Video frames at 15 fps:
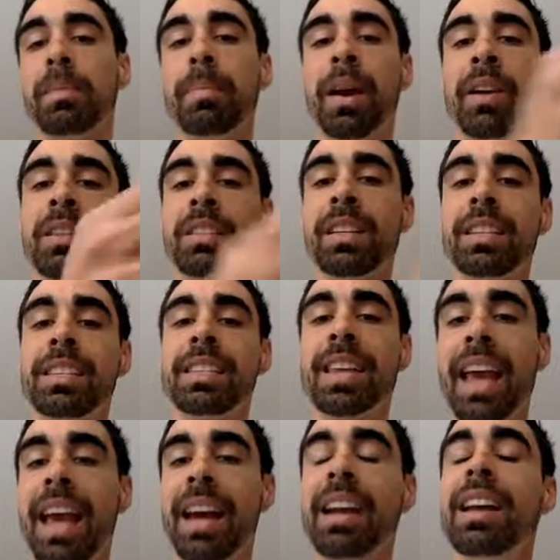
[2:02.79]
parents could
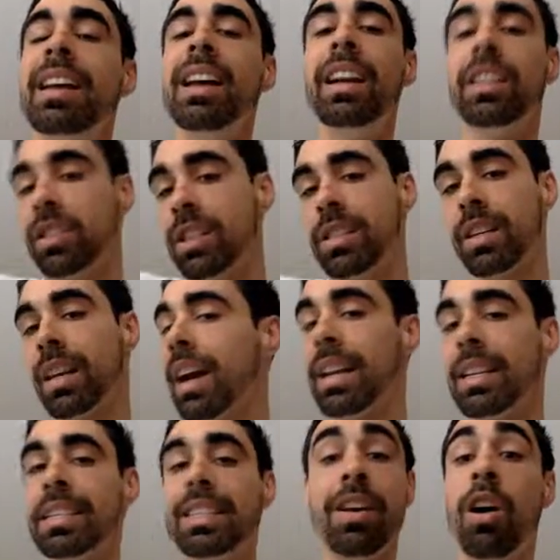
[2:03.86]
scan just to kind of
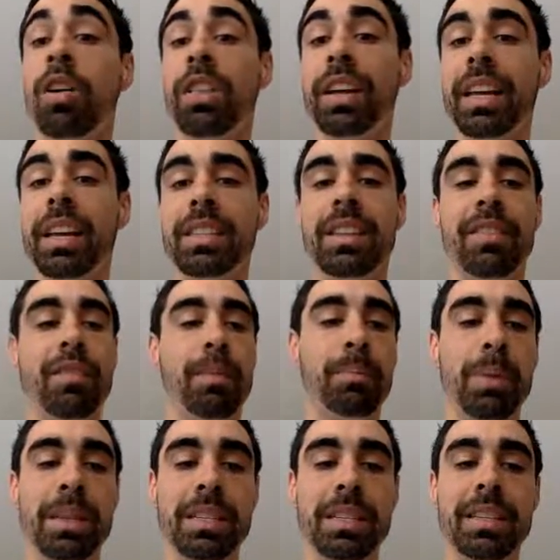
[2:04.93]
see all the kids' different
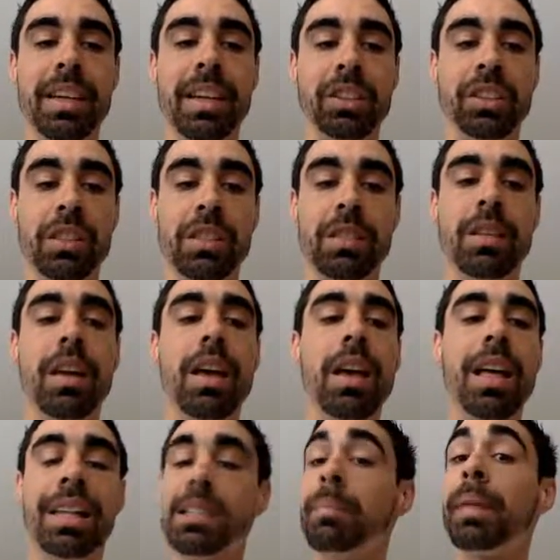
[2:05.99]
presentations.
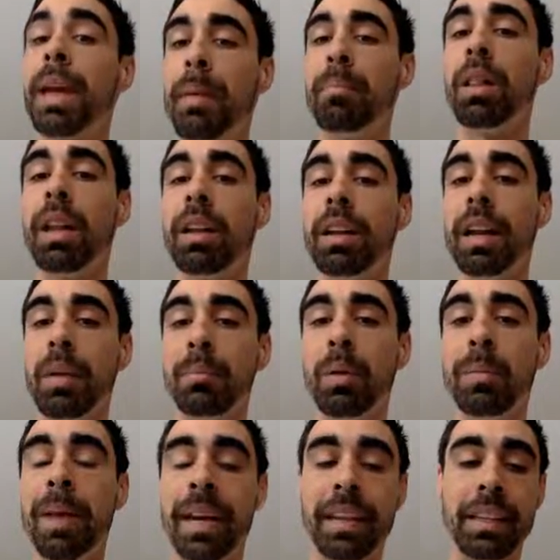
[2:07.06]
It's something I plan on
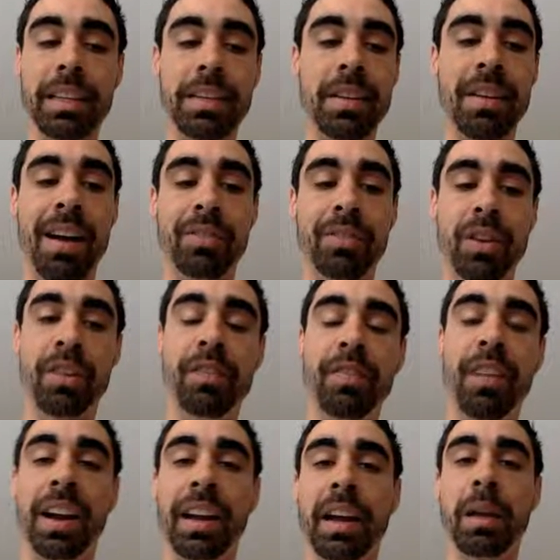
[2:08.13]
implementing this year after
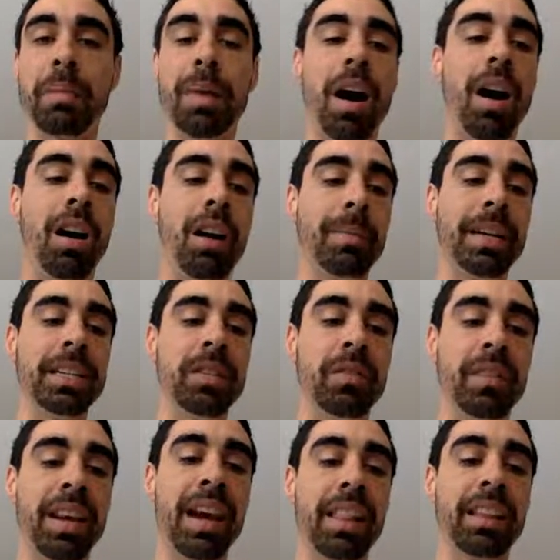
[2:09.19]
finding out about augmented
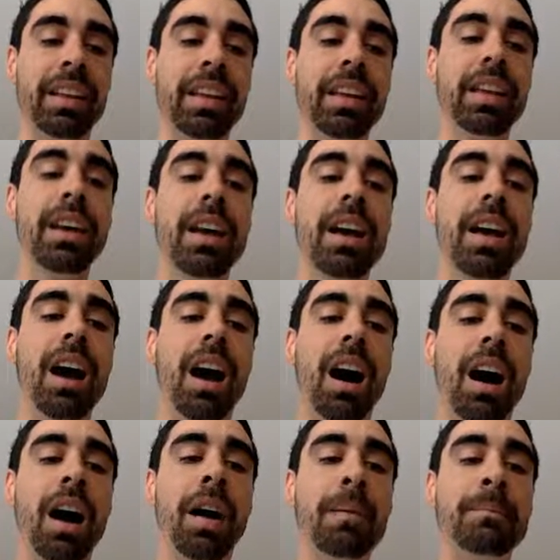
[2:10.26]
reality.
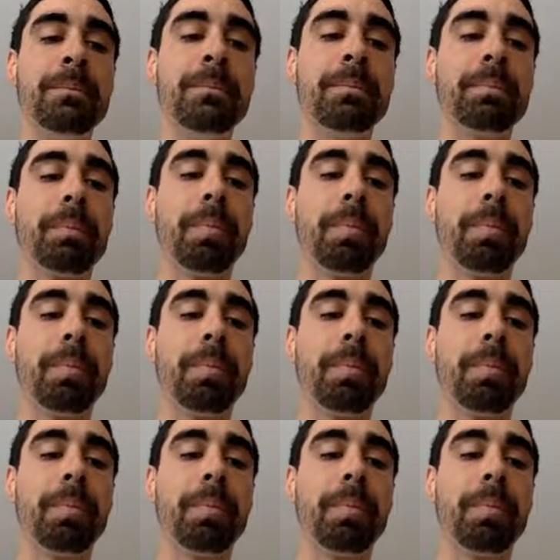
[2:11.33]
Um,